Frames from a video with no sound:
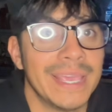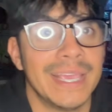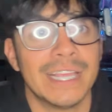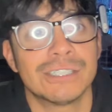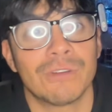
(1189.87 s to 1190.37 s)

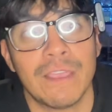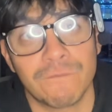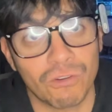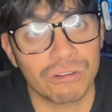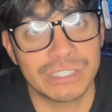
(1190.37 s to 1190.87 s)
into a
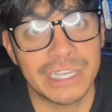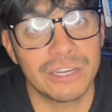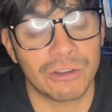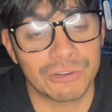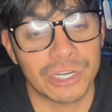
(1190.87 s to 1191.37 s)

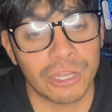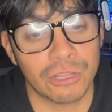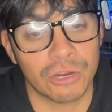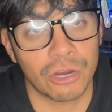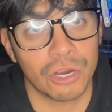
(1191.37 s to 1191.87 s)

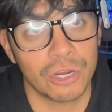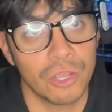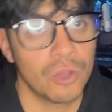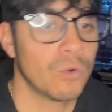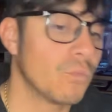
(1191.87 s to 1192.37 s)
$1,400 card
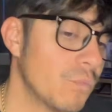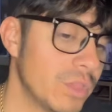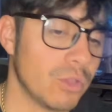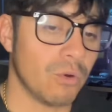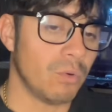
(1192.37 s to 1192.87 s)

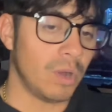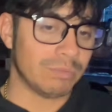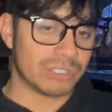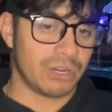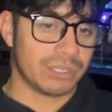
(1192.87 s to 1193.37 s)
with no
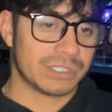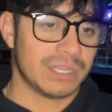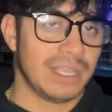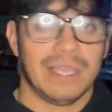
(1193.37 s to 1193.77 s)
upcharge.